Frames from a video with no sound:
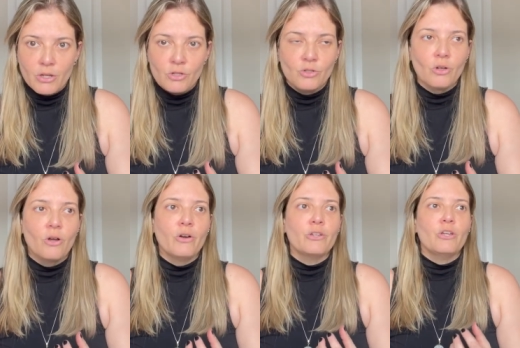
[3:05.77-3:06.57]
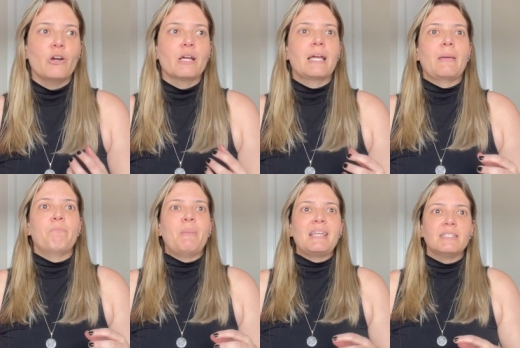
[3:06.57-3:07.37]
So your
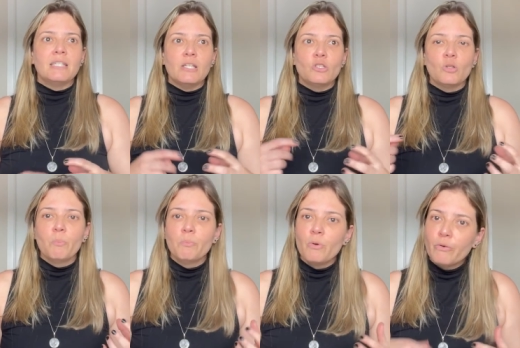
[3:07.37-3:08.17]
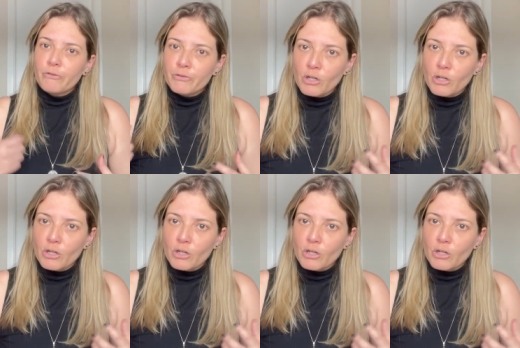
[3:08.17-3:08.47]
capacity to move